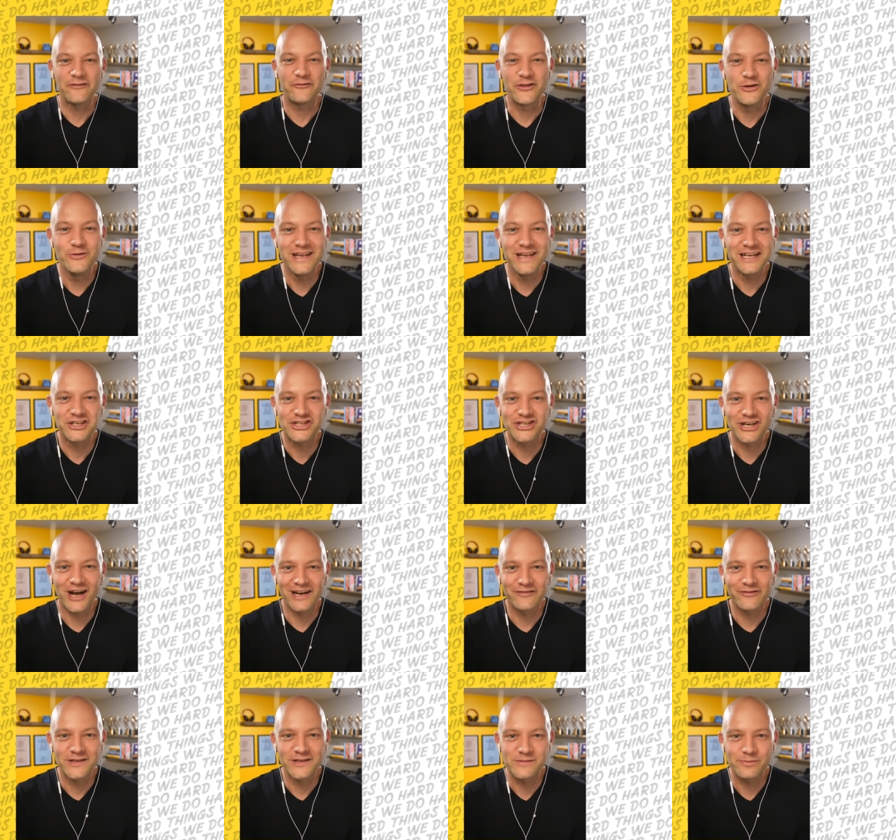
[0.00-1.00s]
If you need a
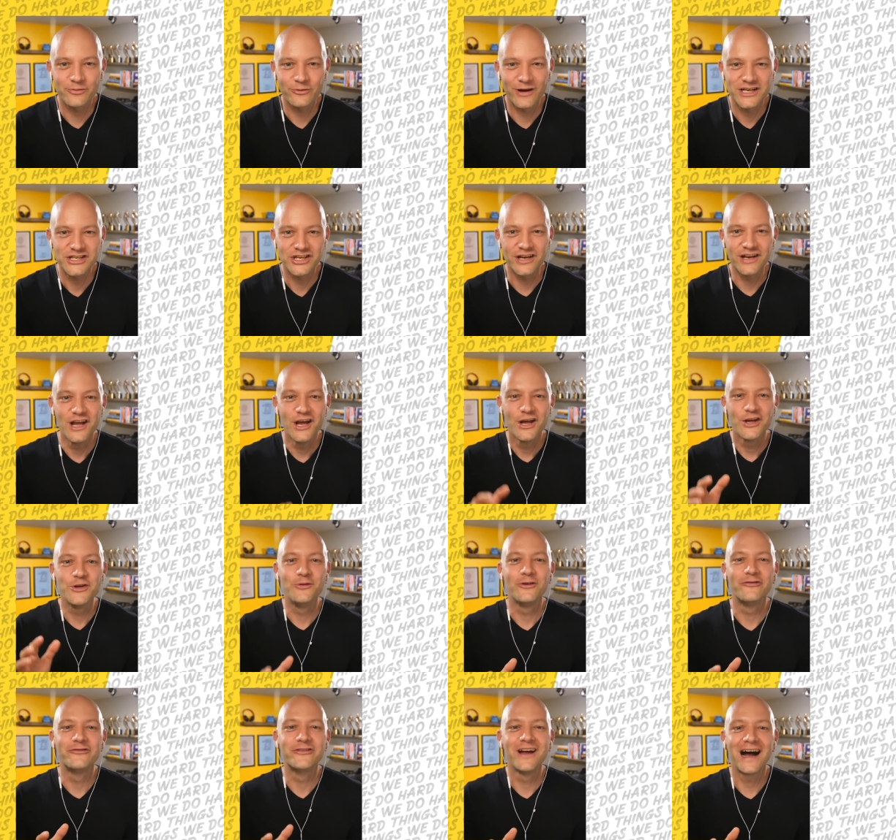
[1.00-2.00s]
shot of inspiration,
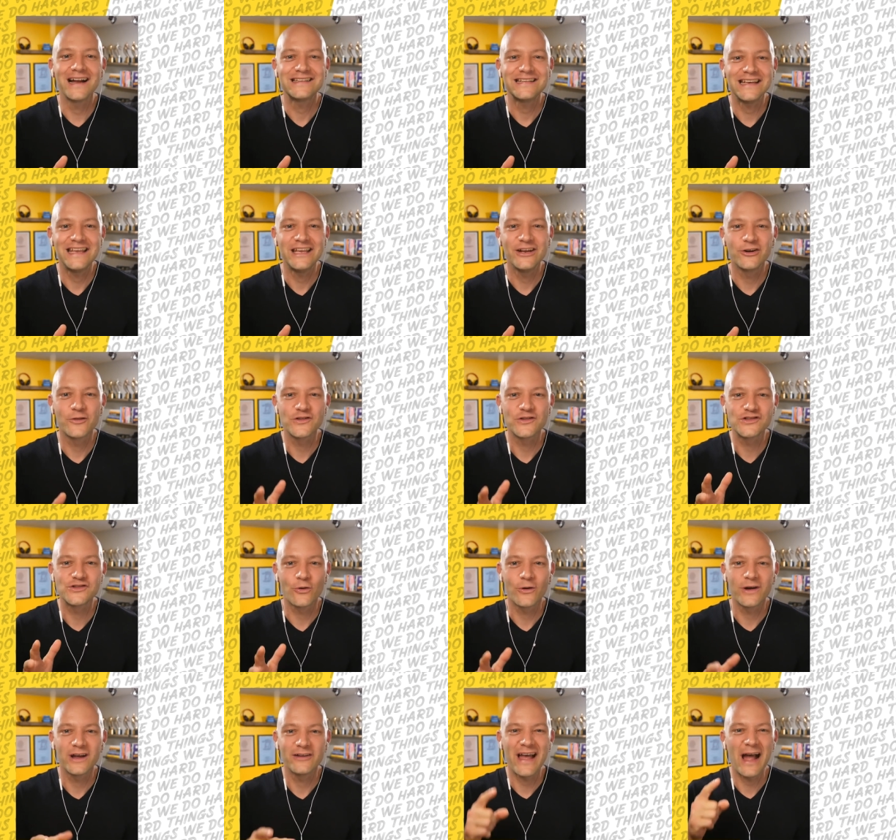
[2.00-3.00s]
you have got to hear the
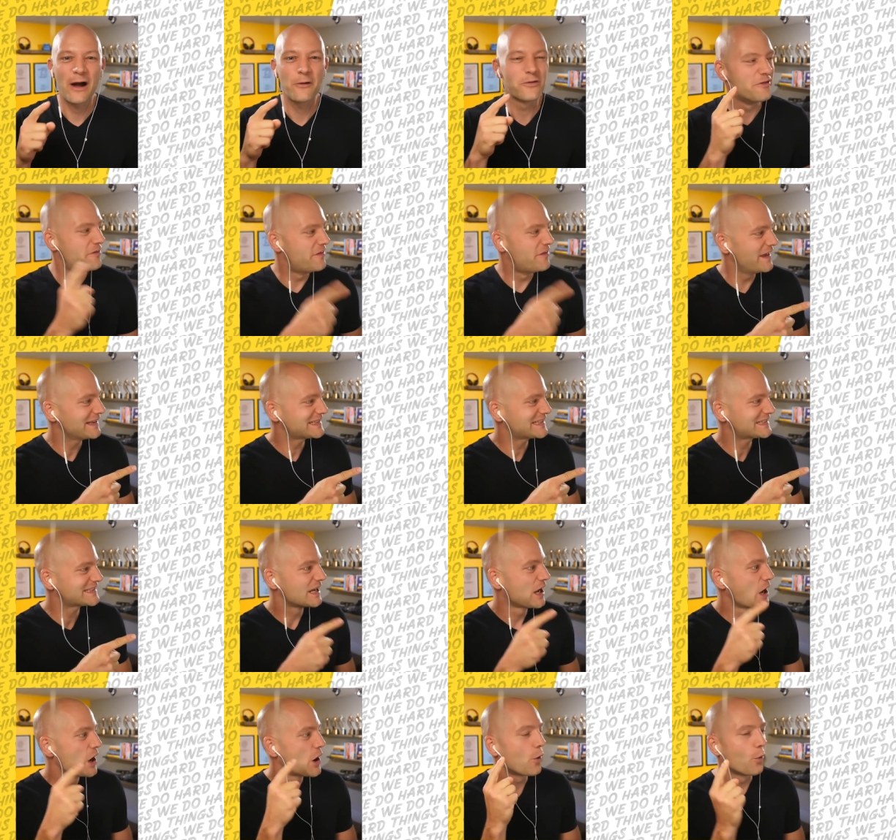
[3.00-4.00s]
story of how
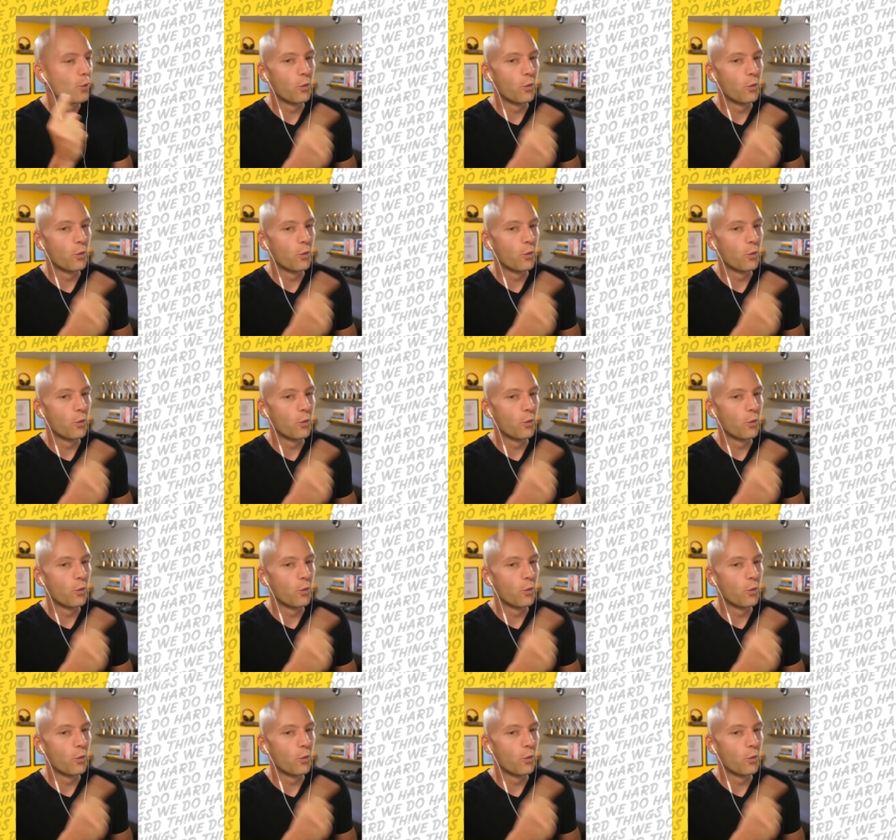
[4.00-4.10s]
this